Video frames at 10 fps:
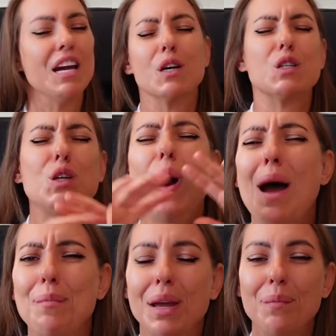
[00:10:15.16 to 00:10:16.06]
You're so
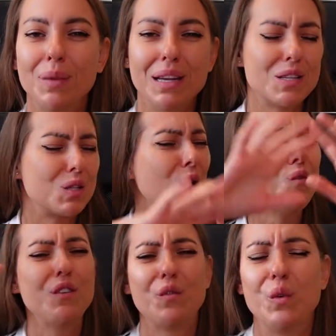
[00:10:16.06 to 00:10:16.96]
happy, it's so
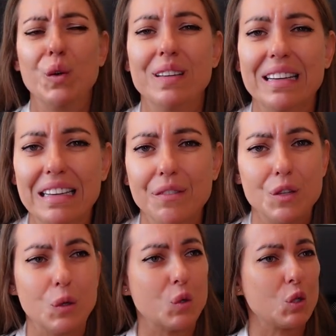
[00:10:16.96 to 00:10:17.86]
different, it gives
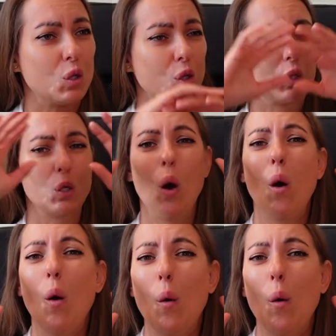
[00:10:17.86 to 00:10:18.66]
you so